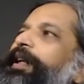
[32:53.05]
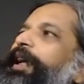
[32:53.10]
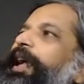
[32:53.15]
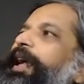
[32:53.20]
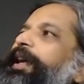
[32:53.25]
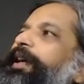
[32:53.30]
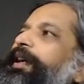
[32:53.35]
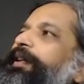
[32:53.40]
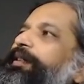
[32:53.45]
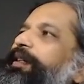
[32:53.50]

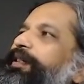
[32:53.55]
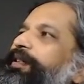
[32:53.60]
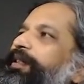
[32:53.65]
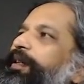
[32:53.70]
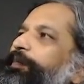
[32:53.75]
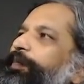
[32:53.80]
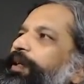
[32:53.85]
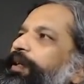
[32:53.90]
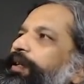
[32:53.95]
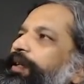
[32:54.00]
and others
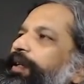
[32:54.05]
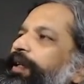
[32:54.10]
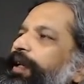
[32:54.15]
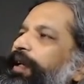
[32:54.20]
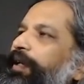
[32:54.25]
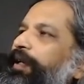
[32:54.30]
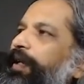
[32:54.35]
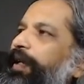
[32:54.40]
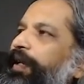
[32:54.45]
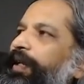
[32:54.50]
appearing
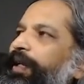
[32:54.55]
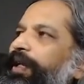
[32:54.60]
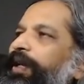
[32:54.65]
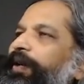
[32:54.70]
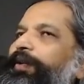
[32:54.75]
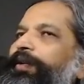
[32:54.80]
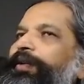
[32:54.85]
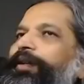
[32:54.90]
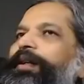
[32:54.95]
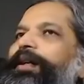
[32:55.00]
and dying out.